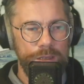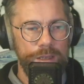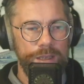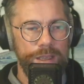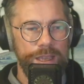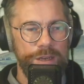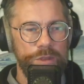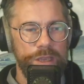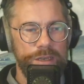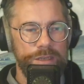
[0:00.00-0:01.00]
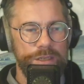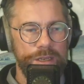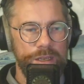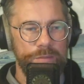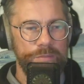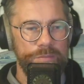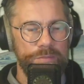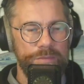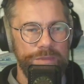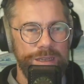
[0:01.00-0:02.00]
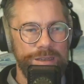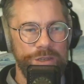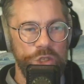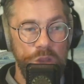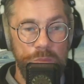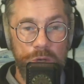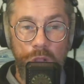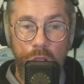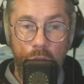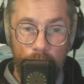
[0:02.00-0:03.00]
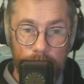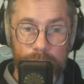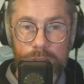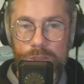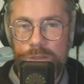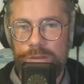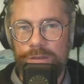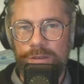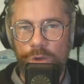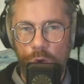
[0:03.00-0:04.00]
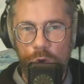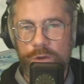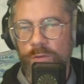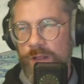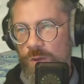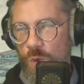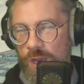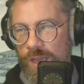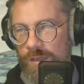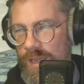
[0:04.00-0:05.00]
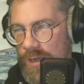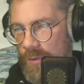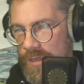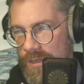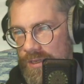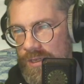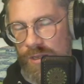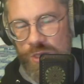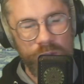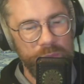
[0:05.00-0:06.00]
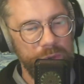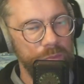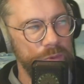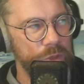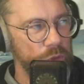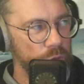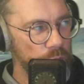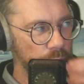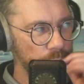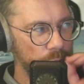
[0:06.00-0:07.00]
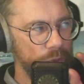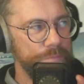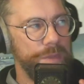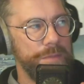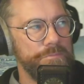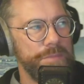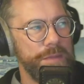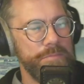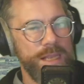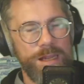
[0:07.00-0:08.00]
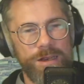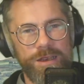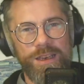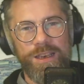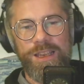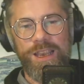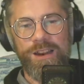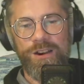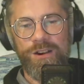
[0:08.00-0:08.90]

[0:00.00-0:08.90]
I know that some are owls, ordinary working linguists, and some are just mamma mia. They're